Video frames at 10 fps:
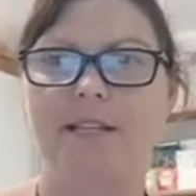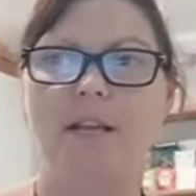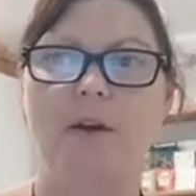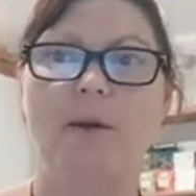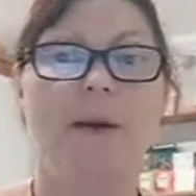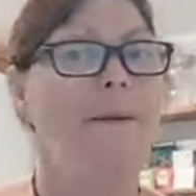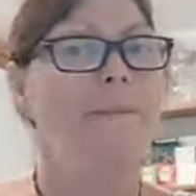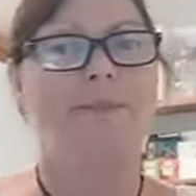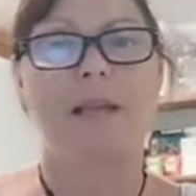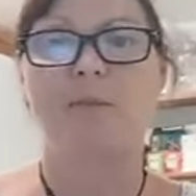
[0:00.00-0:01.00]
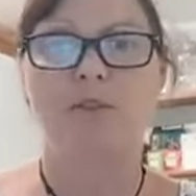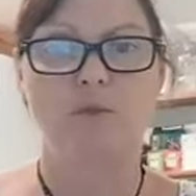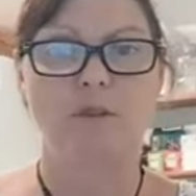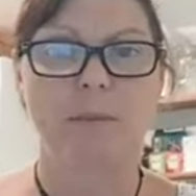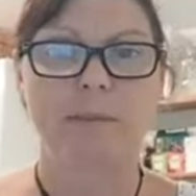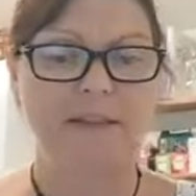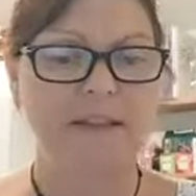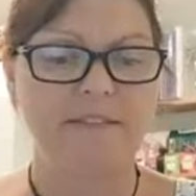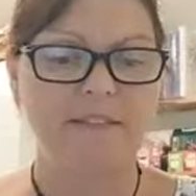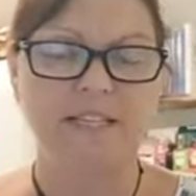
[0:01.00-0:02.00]
So come and talk to me about
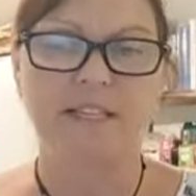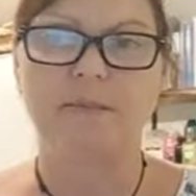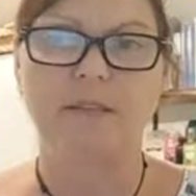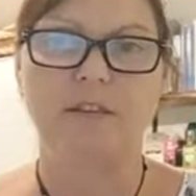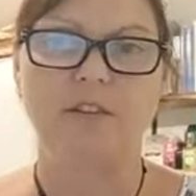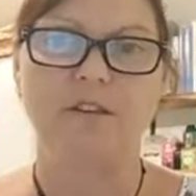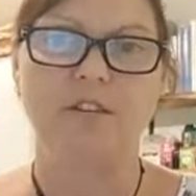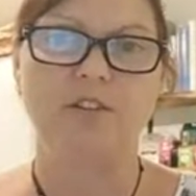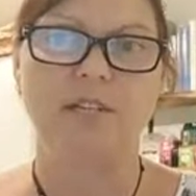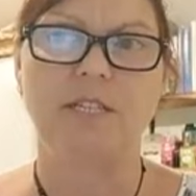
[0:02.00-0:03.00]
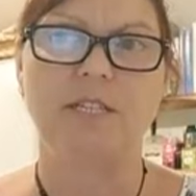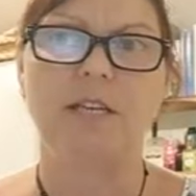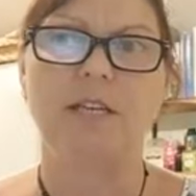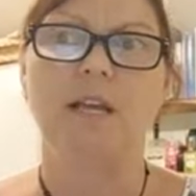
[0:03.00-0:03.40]
that if that's something you're interested in.